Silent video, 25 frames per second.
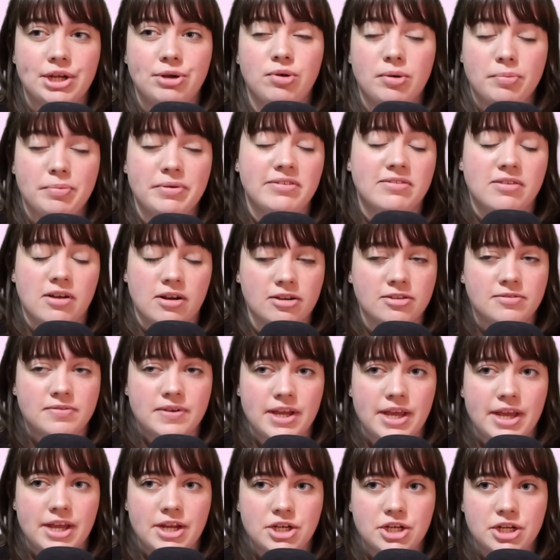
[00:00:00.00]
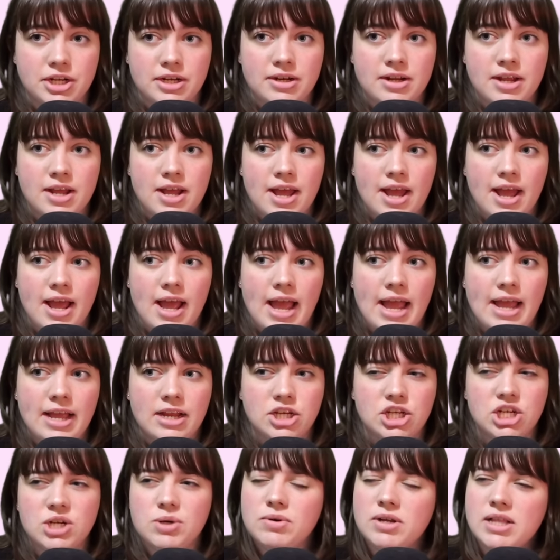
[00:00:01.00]
grippy socks vacation.
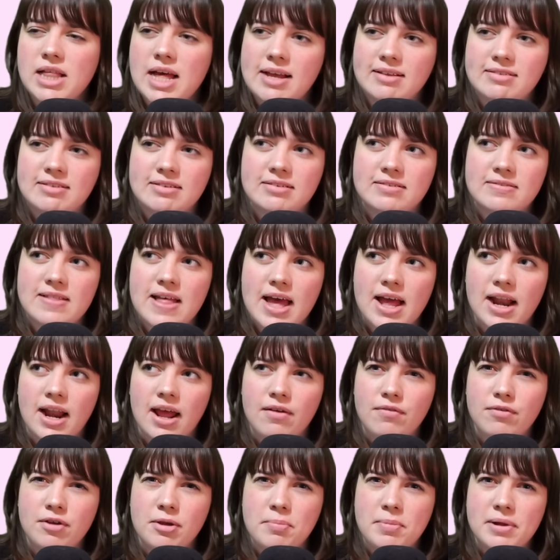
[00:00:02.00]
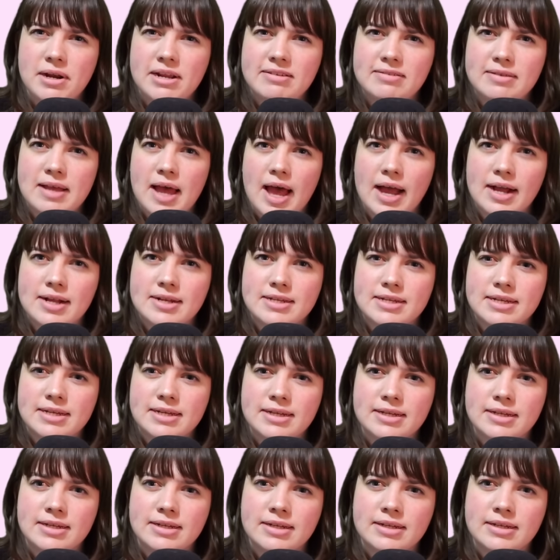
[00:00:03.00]
And she realizes that everybody's
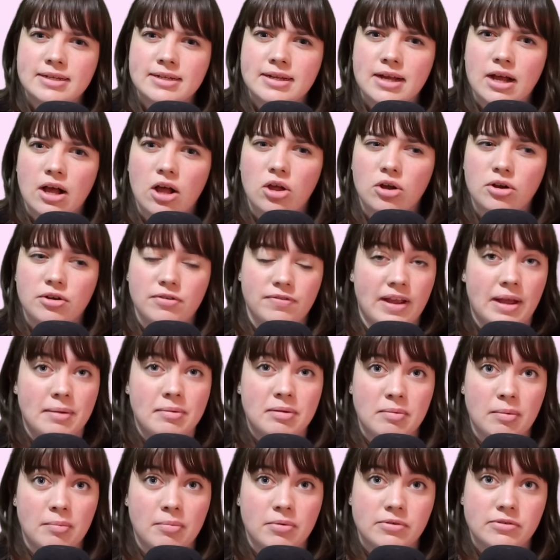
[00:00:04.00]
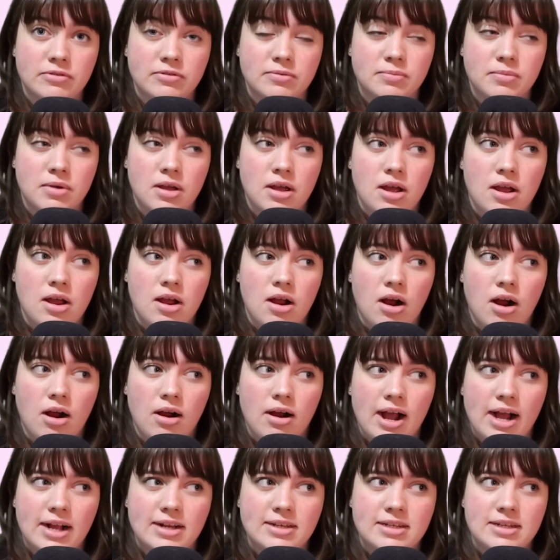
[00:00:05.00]
acting, all her family members are
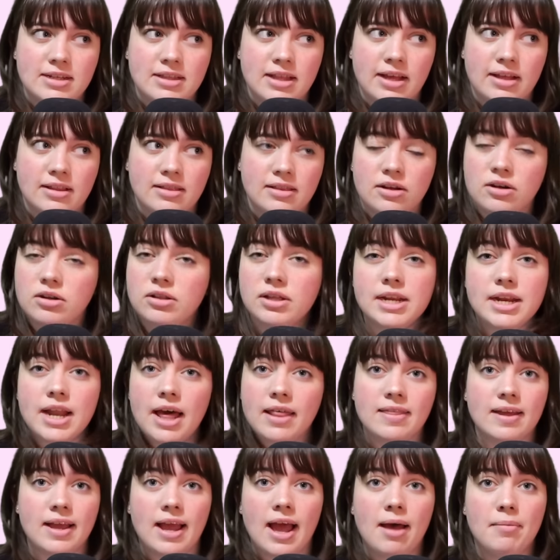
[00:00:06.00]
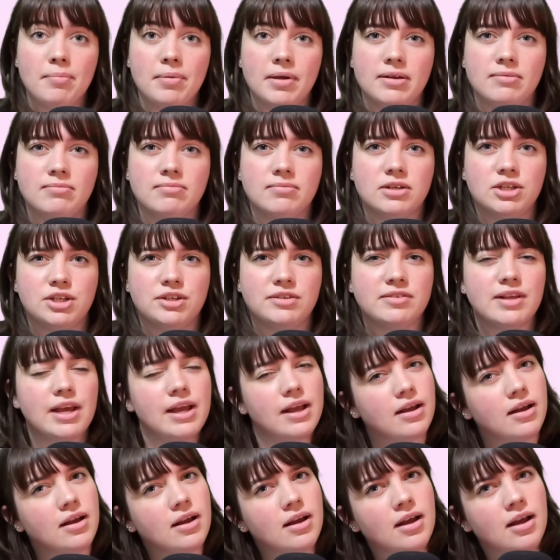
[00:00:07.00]
acting like literally nothing happened. And she's
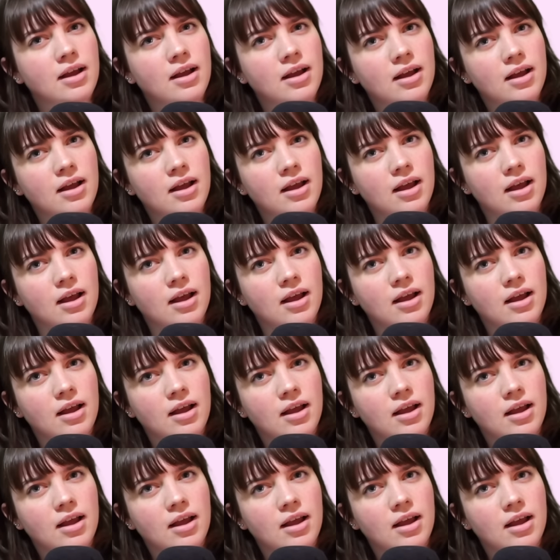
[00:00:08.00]
like, huh,